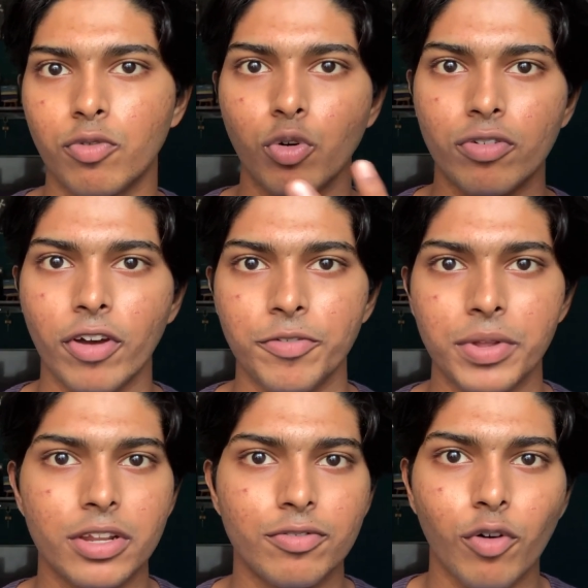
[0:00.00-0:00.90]
4 or 5
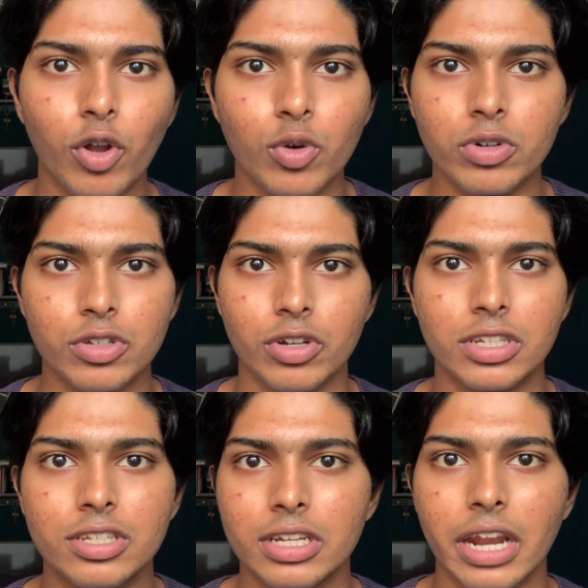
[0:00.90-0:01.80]
million followers on
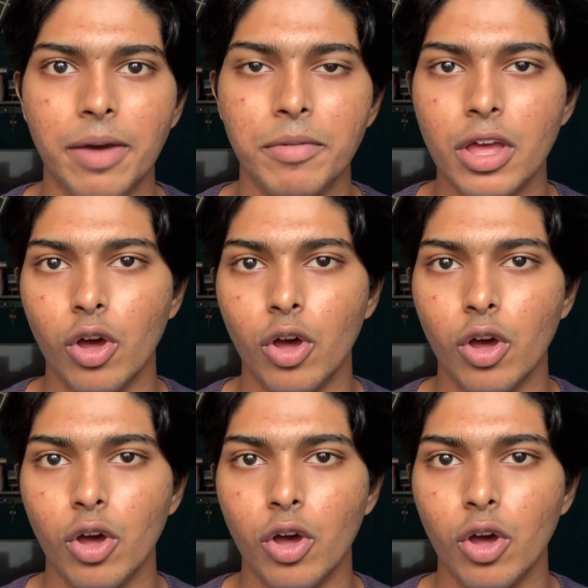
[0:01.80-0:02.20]
Instagram.